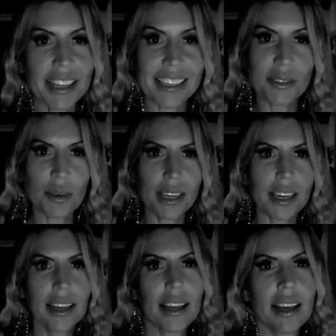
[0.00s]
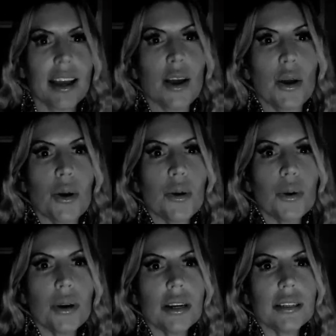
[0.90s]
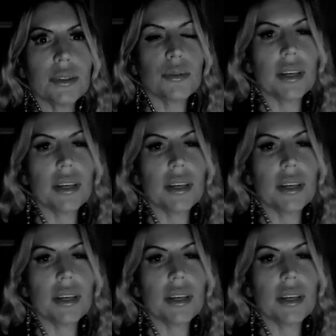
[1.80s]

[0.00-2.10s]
This one? Or do we